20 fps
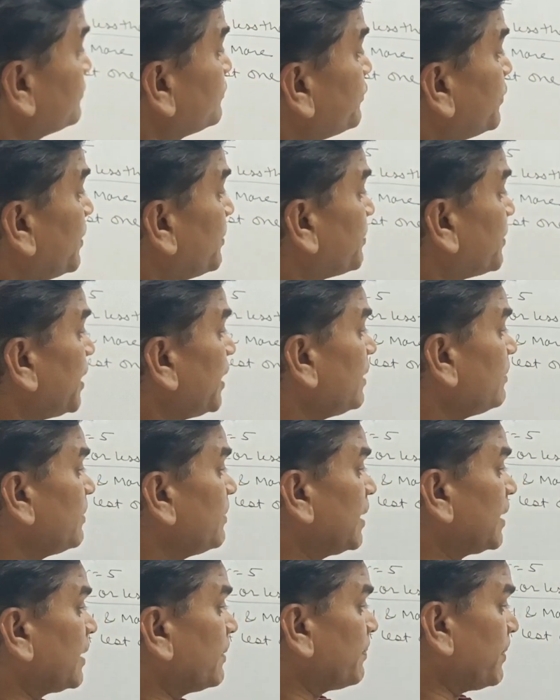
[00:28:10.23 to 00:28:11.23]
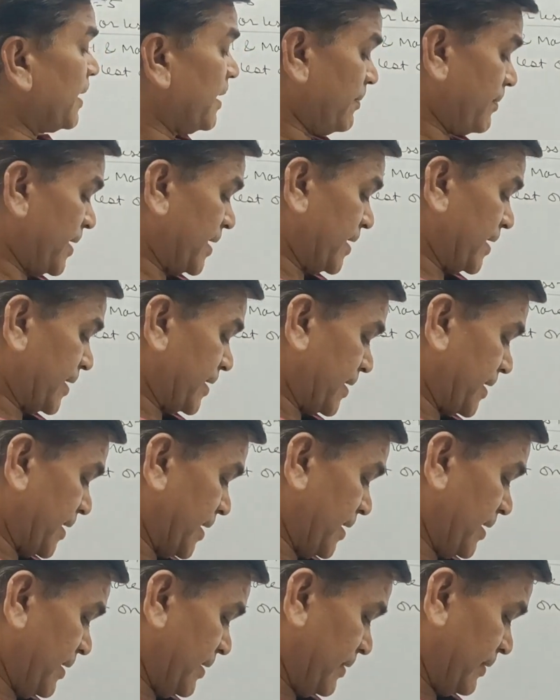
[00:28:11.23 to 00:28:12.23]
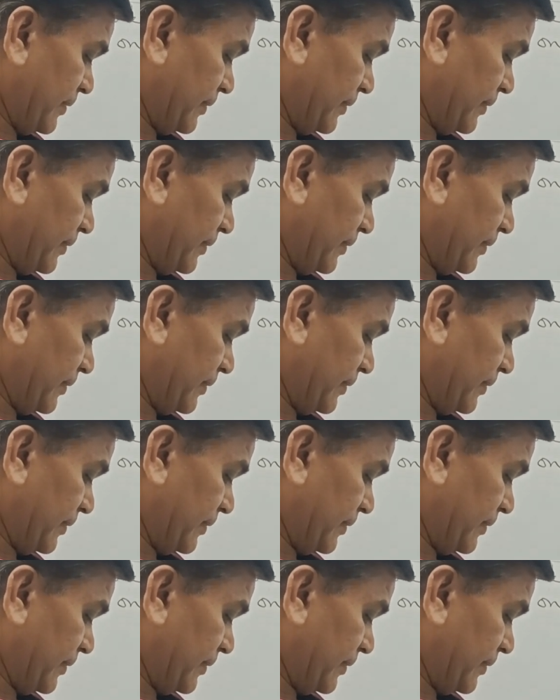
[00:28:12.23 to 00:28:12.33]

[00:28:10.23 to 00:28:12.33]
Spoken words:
15 multiplied by 16.